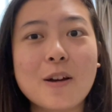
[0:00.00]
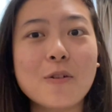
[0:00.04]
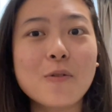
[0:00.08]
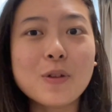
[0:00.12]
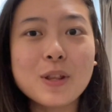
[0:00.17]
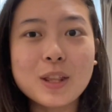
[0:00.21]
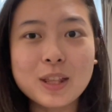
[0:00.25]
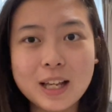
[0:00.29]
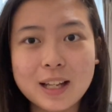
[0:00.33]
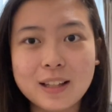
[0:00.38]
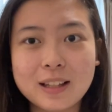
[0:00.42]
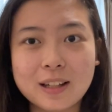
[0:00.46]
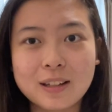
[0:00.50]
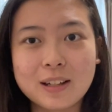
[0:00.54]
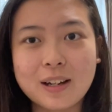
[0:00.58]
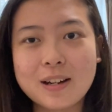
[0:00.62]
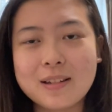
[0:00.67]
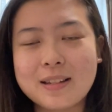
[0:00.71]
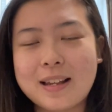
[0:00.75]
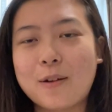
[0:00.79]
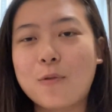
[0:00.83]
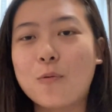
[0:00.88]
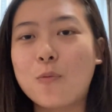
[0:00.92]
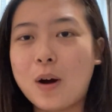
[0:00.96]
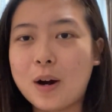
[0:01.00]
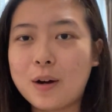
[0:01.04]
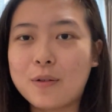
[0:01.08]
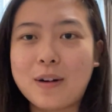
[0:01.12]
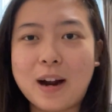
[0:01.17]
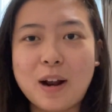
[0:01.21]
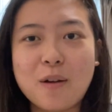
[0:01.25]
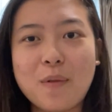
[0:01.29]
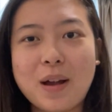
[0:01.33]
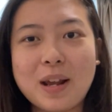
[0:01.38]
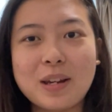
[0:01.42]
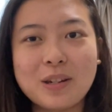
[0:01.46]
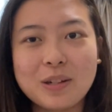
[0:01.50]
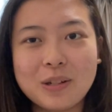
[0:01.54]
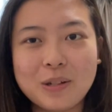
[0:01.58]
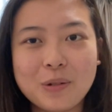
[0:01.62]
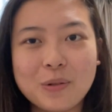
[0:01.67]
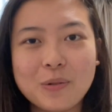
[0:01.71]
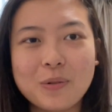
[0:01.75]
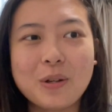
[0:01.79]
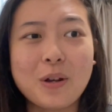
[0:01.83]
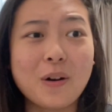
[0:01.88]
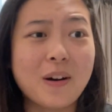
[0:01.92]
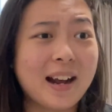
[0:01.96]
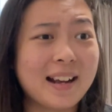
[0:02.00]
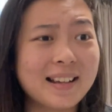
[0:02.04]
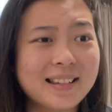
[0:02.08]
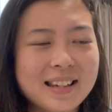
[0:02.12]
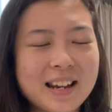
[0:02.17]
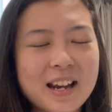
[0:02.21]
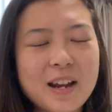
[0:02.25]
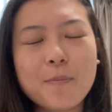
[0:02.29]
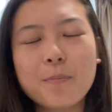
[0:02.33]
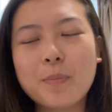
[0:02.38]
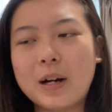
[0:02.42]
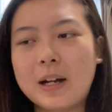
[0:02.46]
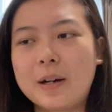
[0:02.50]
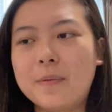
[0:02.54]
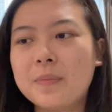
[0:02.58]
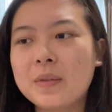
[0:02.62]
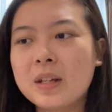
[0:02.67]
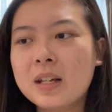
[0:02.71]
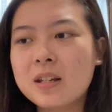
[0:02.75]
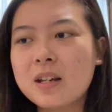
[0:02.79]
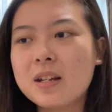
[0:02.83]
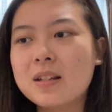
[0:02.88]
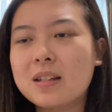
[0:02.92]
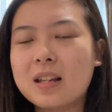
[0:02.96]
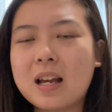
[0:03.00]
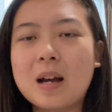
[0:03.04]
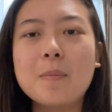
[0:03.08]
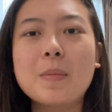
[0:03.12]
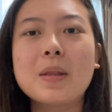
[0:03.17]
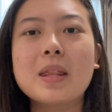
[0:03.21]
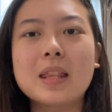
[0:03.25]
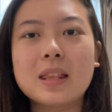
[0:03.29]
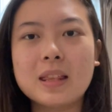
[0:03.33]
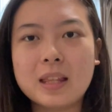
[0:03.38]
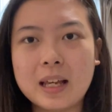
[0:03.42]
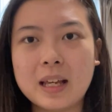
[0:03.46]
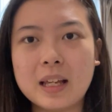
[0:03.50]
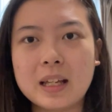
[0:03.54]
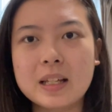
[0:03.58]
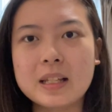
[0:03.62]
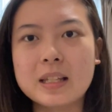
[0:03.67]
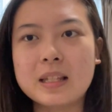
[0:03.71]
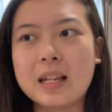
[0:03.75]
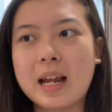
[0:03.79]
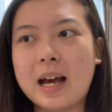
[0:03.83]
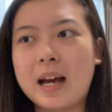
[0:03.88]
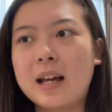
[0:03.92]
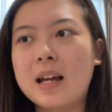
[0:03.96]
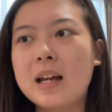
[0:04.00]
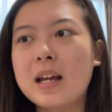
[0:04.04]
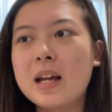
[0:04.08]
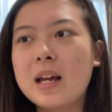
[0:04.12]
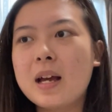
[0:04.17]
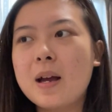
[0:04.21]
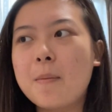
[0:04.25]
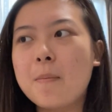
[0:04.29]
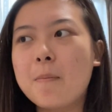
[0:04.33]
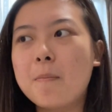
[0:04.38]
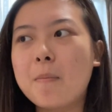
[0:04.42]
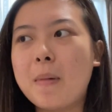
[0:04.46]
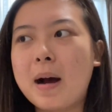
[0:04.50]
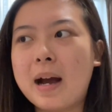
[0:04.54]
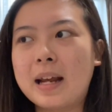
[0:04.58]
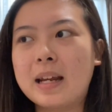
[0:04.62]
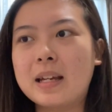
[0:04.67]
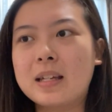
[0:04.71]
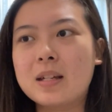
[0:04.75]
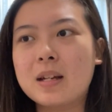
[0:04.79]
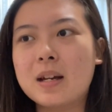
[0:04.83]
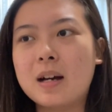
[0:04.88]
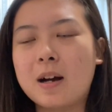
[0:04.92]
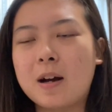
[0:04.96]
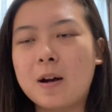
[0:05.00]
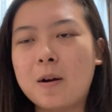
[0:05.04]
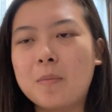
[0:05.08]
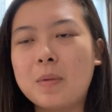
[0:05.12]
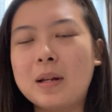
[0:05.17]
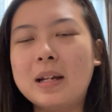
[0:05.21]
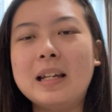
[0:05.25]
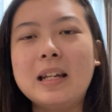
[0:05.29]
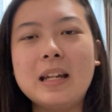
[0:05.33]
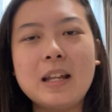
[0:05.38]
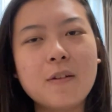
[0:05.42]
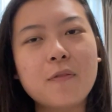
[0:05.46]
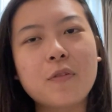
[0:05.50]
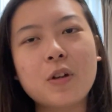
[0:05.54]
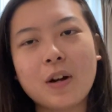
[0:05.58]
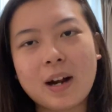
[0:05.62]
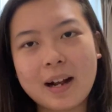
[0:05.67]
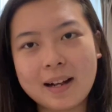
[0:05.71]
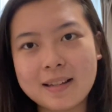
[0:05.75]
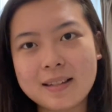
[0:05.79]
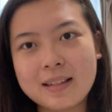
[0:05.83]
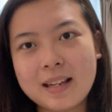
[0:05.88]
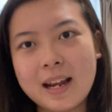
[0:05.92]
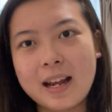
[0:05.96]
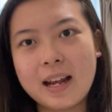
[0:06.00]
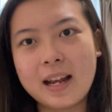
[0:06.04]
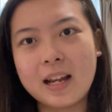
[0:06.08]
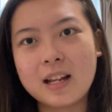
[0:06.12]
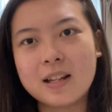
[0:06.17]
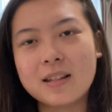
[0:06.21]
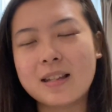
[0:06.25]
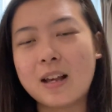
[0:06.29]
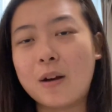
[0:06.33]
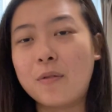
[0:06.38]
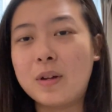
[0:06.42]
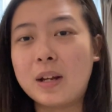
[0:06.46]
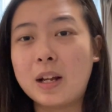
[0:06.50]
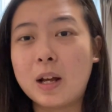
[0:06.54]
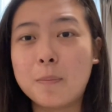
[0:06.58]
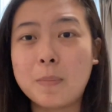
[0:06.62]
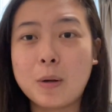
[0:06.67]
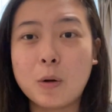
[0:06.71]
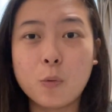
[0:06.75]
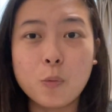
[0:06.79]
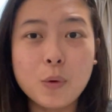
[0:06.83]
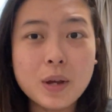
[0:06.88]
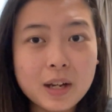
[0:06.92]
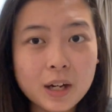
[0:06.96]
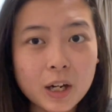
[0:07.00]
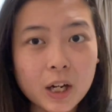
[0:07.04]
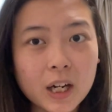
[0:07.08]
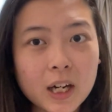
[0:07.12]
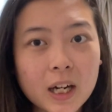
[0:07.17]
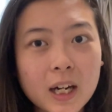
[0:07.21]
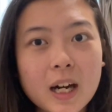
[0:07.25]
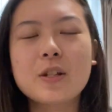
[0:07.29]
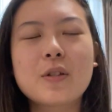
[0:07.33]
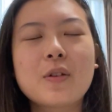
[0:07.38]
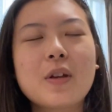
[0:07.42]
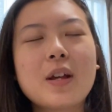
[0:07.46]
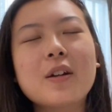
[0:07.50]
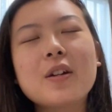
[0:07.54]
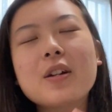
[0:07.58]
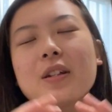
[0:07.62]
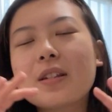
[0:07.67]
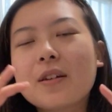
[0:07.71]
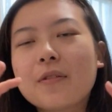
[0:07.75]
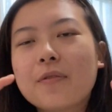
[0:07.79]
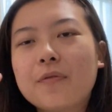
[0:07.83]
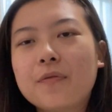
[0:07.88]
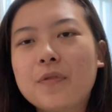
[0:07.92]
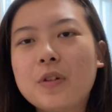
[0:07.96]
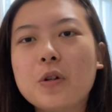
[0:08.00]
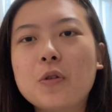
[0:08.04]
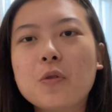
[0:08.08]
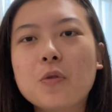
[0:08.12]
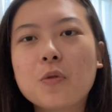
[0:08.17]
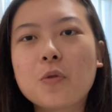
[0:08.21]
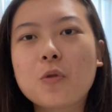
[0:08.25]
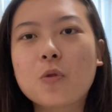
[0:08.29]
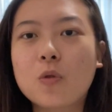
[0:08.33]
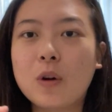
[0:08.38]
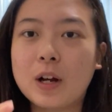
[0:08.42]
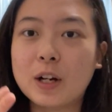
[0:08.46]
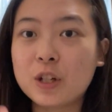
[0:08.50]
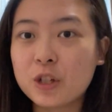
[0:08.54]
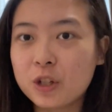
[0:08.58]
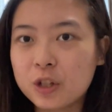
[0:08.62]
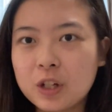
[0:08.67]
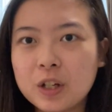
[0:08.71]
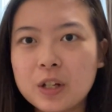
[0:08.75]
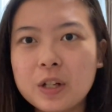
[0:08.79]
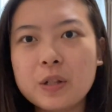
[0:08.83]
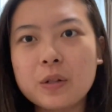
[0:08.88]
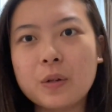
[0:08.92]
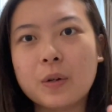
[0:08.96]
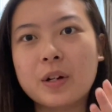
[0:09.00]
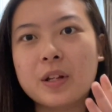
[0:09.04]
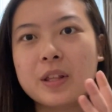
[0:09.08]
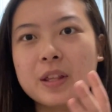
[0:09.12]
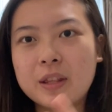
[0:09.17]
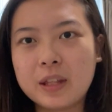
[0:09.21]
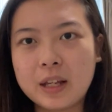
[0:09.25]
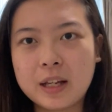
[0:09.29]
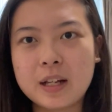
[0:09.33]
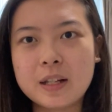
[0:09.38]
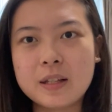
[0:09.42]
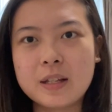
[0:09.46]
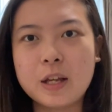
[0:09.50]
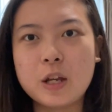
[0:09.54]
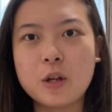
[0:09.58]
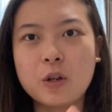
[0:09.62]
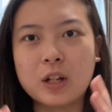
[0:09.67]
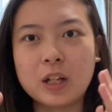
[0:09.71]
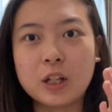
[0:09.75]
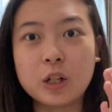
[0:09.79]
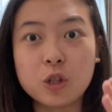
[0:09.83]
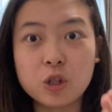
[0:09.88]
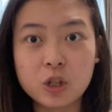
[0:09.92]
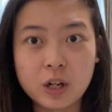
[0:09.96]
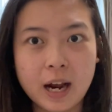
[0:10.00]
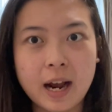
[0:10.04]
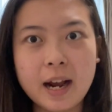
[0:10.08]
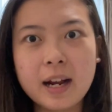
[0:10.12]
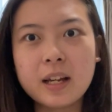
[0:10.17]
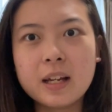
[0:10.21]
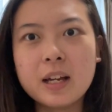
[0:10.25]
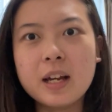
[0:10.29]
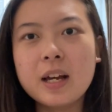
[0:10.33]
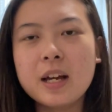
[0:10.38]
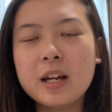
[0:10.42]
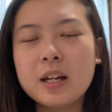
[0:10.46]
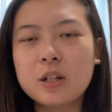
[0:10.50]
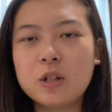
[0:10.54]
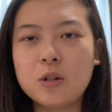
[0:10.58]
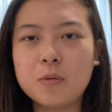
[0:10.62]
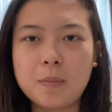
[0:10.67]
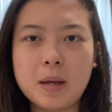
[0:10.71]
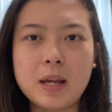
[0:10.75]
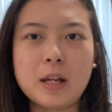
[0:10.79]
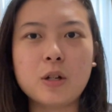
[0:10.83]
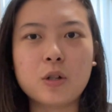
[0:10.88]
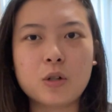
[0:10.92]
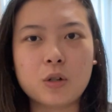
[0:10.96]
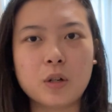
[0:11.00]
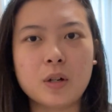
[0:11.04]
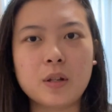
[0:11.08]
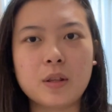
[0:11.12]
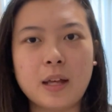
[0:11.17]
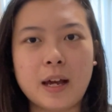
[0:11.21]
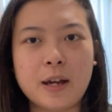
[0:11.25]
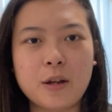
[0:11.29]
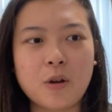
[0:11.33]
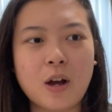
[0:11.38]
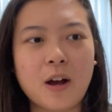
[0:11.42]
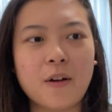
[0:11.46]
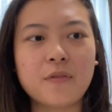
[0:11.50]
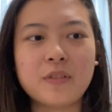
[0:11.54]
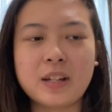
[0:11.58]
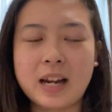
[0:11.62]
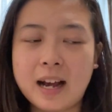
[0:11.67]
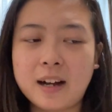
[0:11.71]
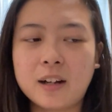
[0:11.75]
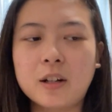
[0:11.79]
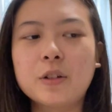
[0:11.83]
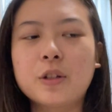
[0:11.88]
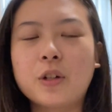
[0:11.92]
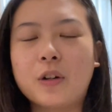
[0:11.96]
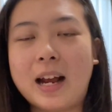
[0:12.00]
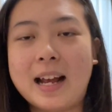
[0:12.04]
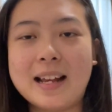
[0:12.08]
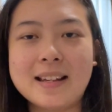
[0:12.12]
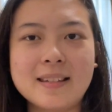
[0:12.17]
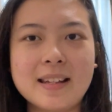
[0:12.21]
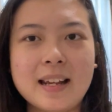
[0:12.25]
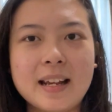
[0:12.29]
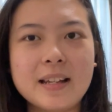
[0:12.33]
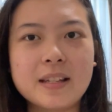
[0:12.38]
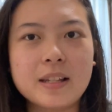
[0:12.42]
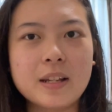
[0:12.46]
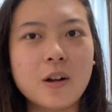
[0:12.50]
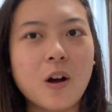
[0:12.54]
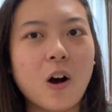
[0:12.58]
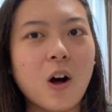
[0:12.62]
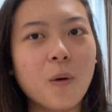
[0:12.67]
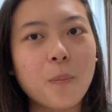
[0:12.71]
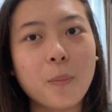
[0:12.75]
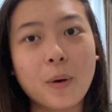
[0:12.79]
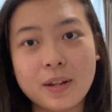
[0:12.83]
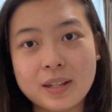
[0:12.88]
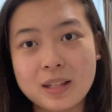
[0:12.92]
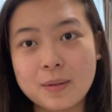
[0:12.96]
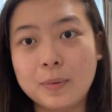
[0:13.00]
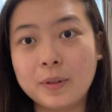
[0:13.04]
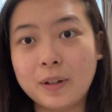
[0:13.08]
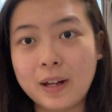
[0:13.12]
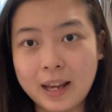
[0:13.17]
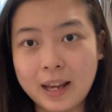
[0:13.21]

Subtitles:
don't think that there's like one right way to do your essay, but just common things that might leave your essay sounding a bit weaker. So here's just a few questions or things that you can check to make sure that you have tackled your essays in all possible